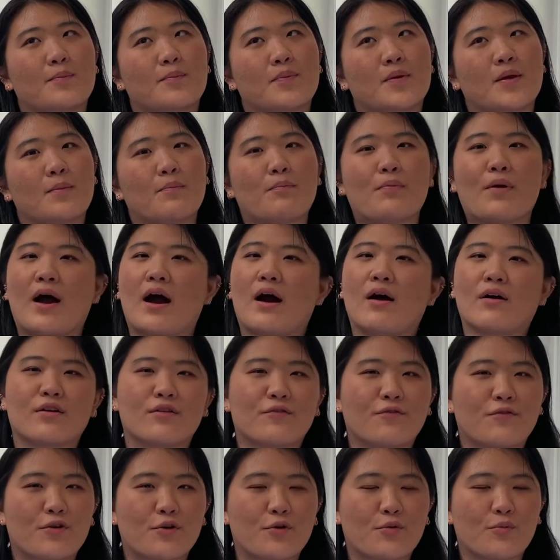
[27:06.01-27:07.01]
be proud
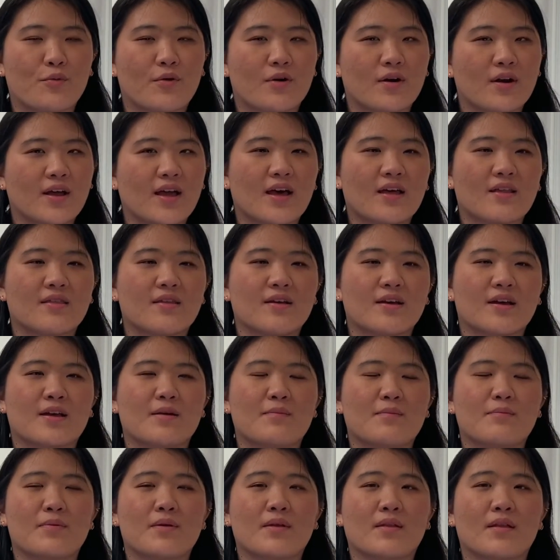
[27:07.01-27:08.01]
of their work ethic
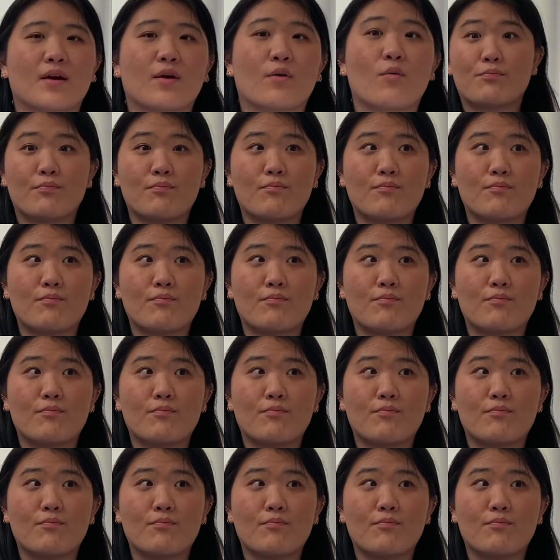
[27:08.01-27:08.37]
and be like